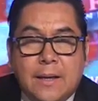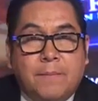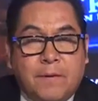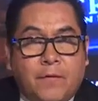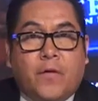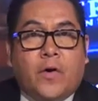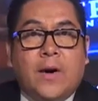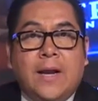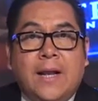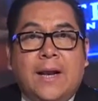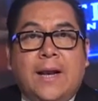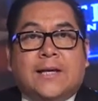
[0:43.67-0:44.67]
Before,
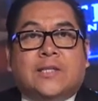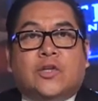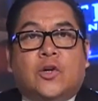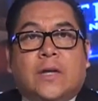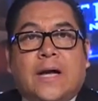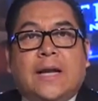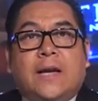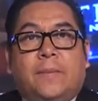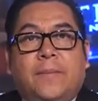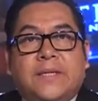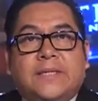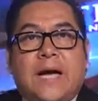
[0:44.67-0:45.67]
let's talk a little
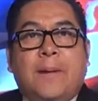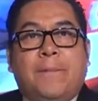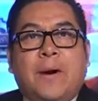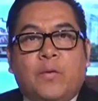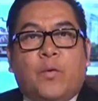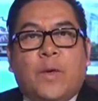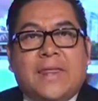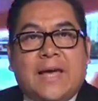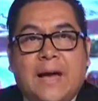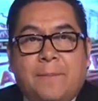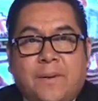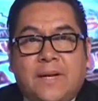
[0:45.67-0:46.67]
bit about what
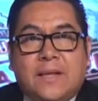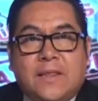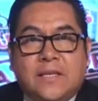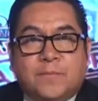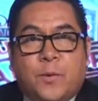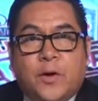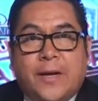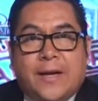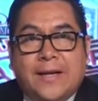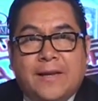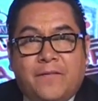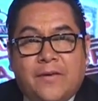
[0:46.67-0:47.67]
happened at this
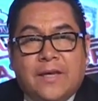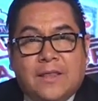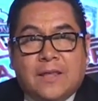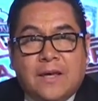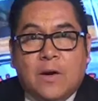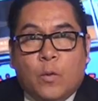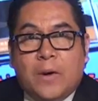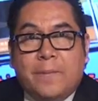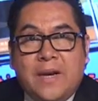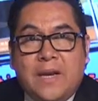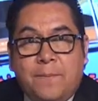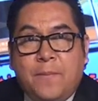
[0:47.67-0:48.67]
political event where
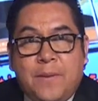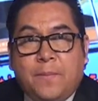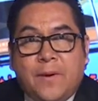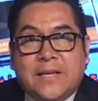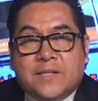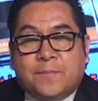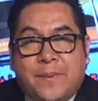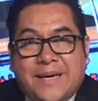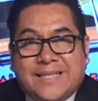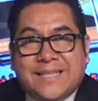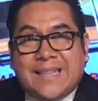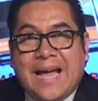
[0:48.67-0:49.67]
many people
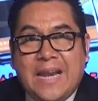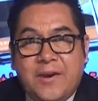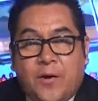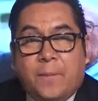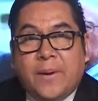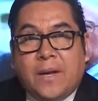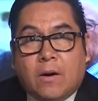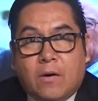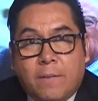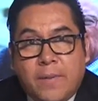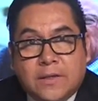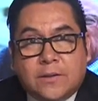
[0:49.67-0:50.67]
expected an open
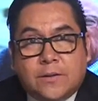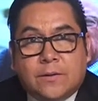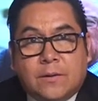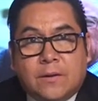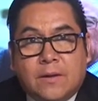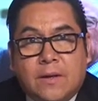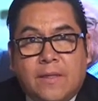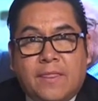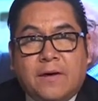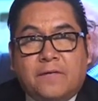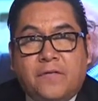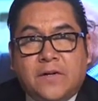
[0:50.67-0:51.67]
convention.
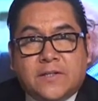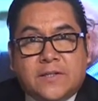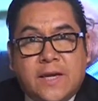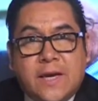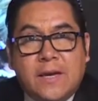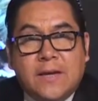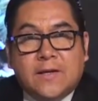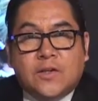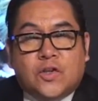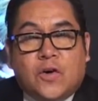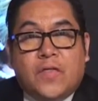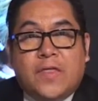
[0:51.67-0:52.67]
The first day,
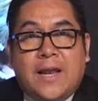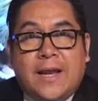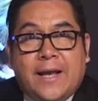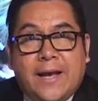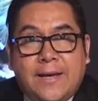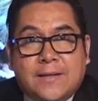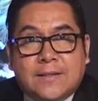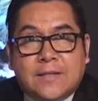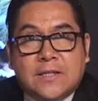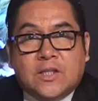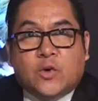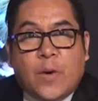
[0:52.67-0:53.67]
some delegates
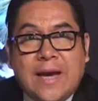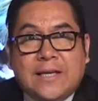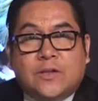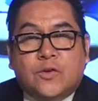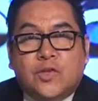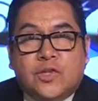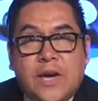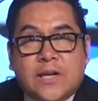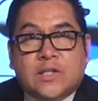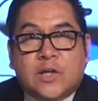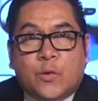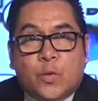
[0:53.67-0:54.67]
tried to
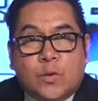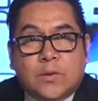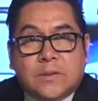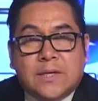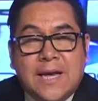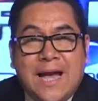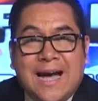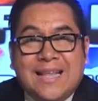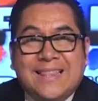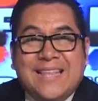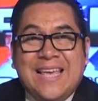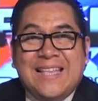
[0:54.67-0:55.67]
change the rules
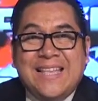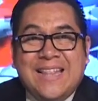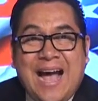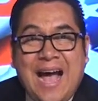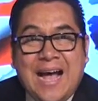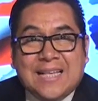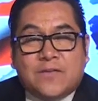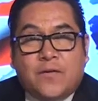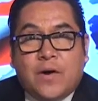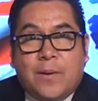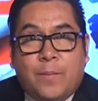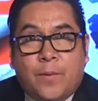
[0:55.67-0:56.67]
and they did ask
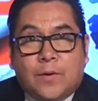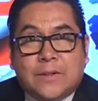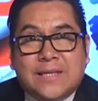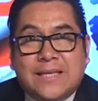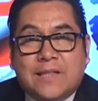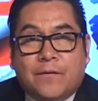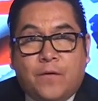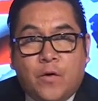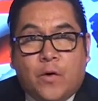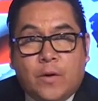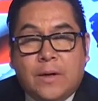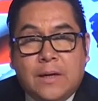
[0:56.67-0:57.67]
for a vote in the
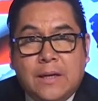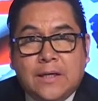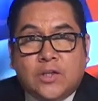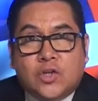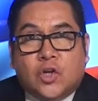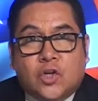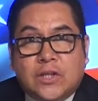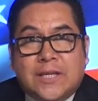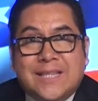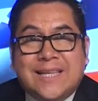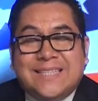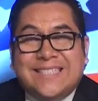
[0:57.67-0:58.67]
floor,
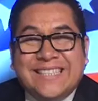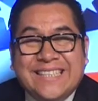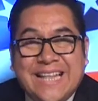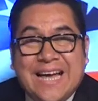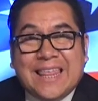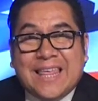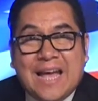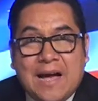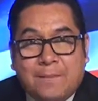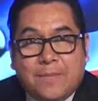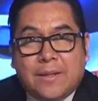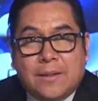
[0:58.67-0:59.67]
something that did not
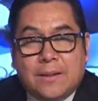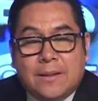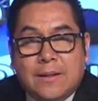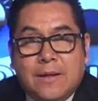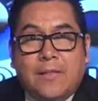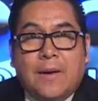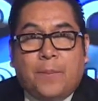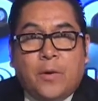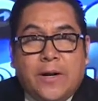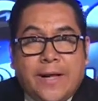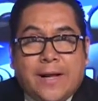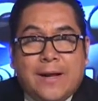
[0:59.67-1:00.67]
happen. The
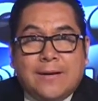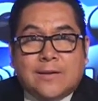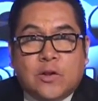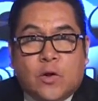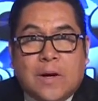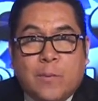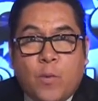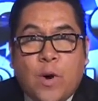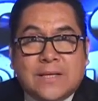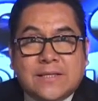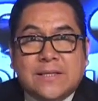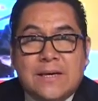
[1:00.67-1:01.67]
political slogan
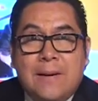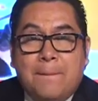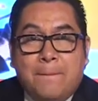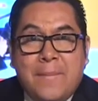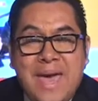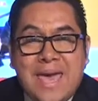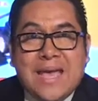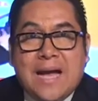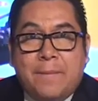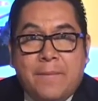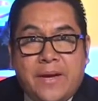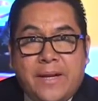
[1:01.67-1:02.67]
was "Make
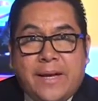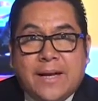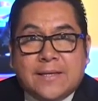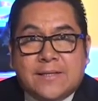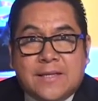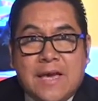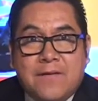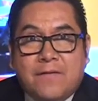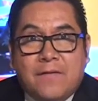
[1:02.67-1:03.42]
America Safe